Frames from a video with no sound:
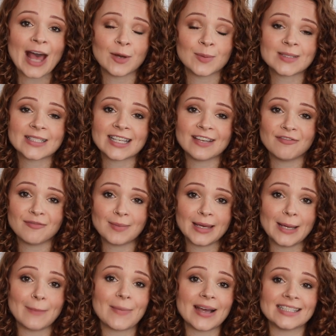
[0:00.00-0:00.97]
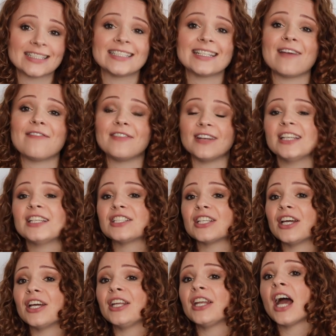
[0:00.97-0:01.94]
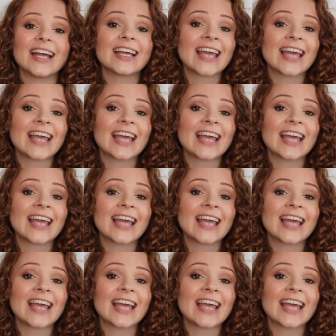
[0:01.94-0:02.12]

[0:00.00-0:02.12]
helps give me better definition.